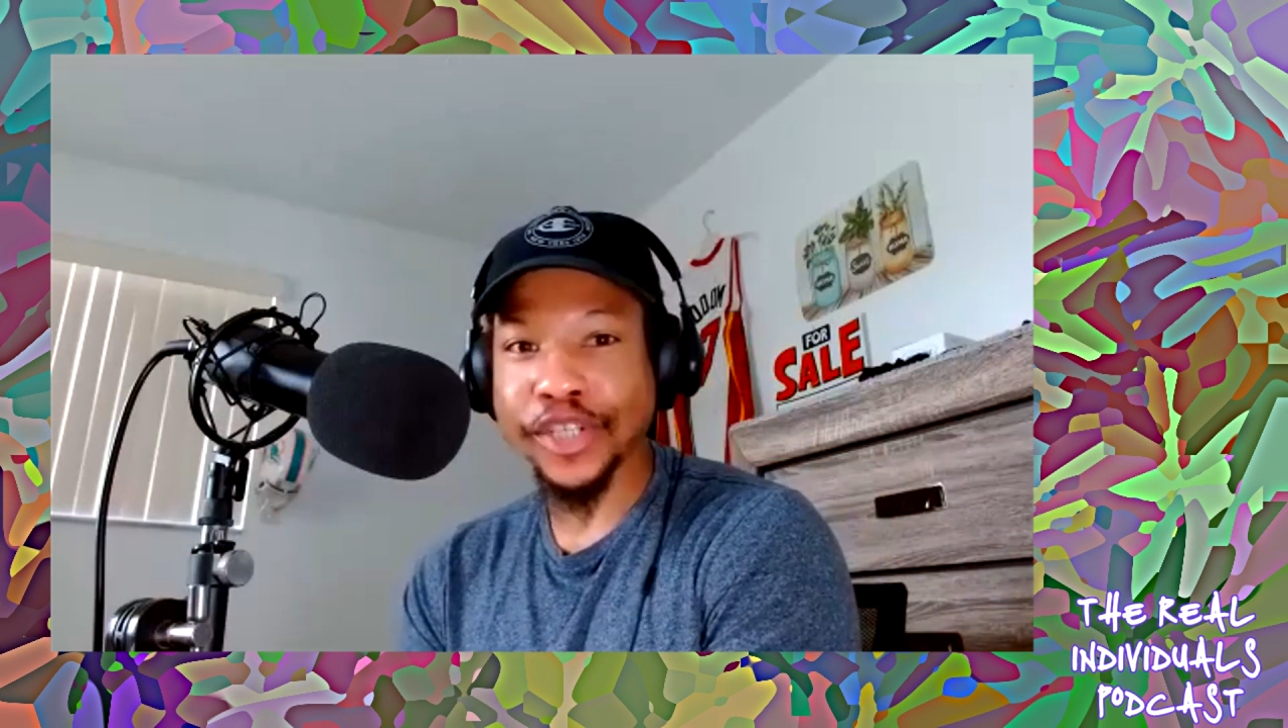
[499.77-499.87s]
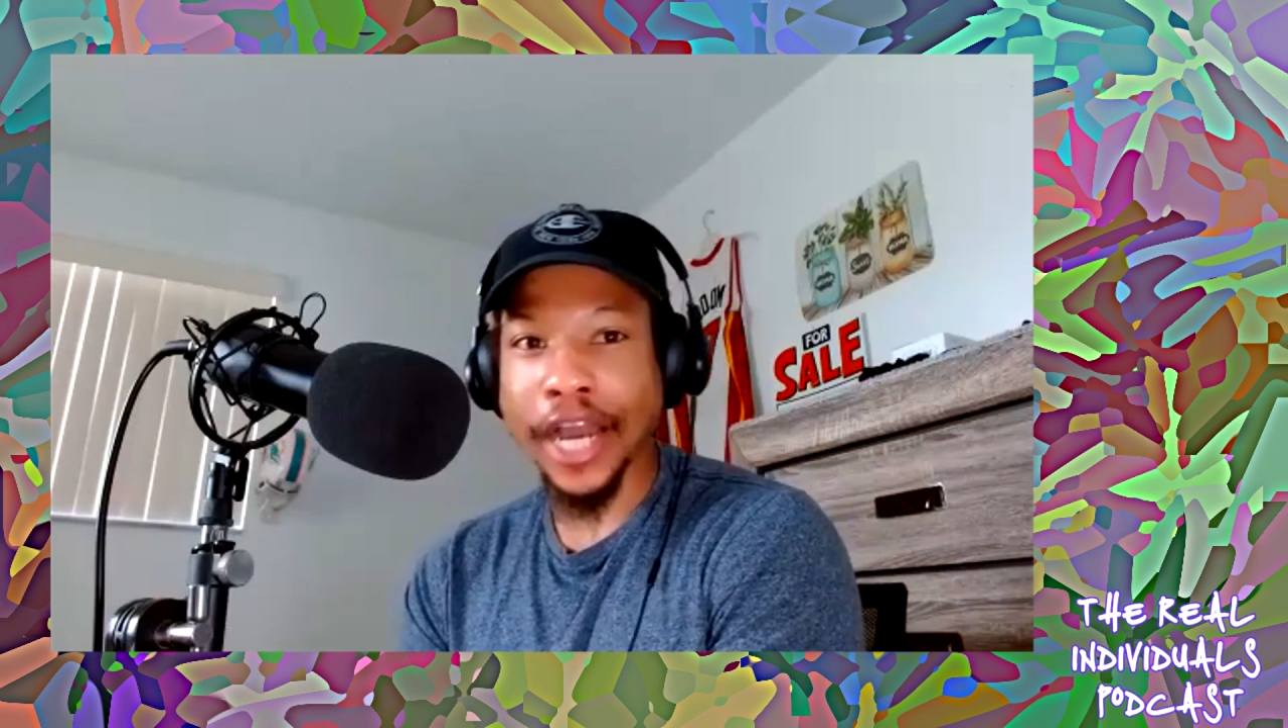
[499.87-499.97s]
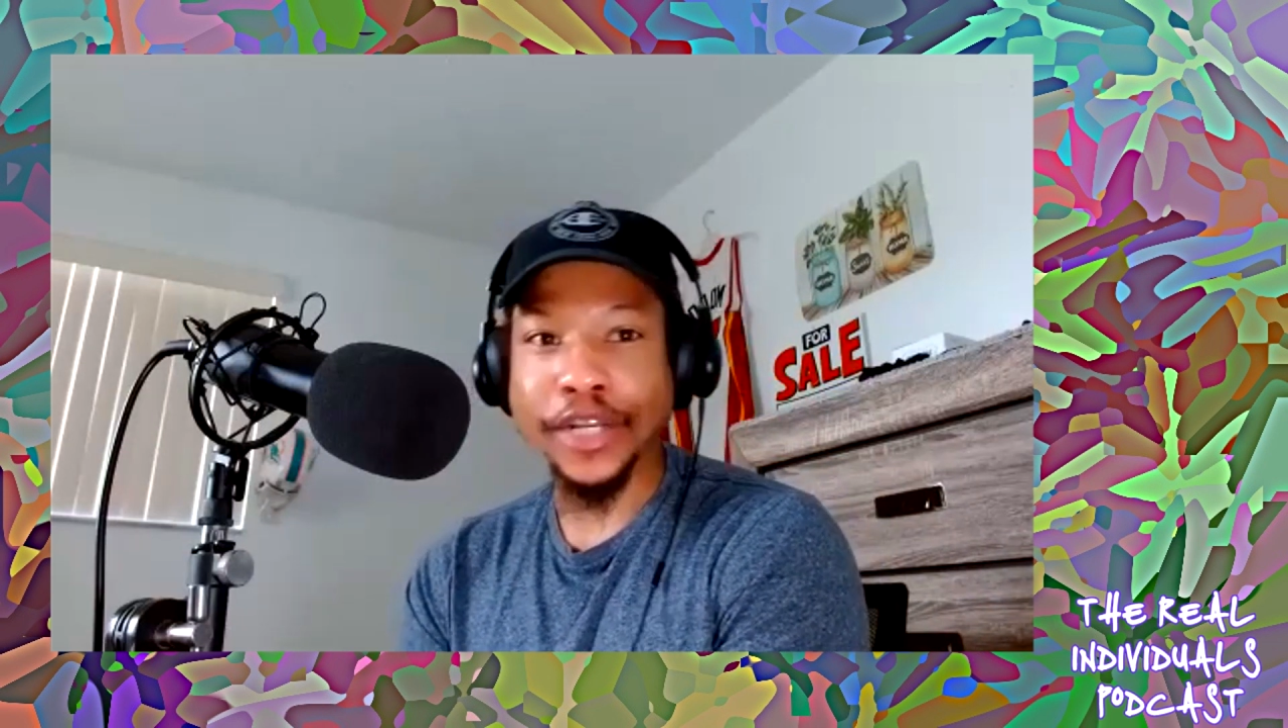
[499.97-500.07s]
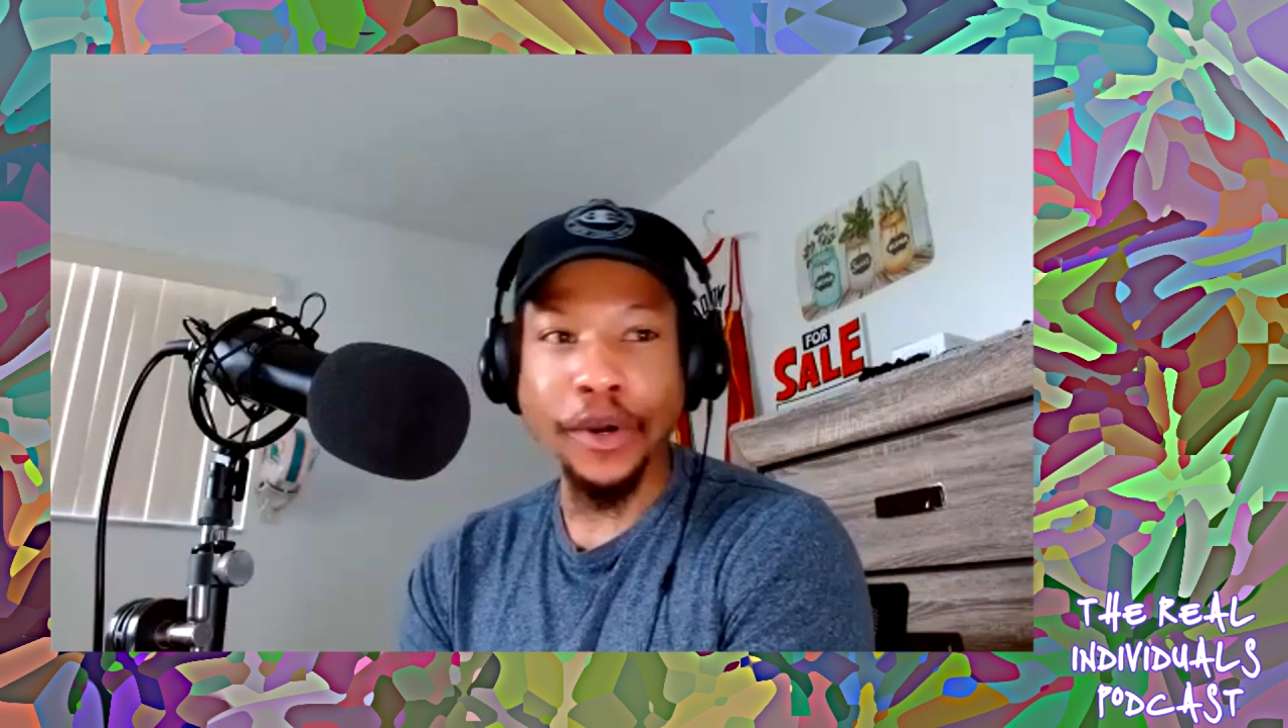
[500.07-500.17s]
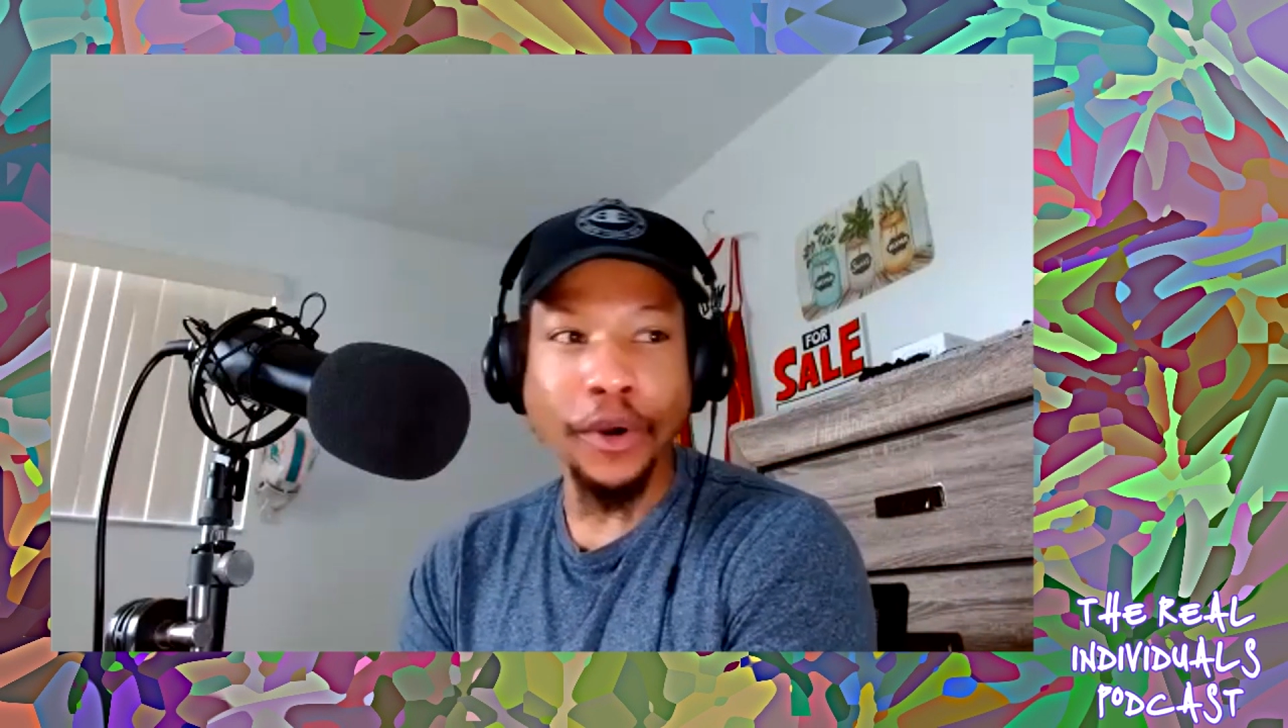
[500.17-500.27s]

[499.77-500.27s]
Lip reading: tried to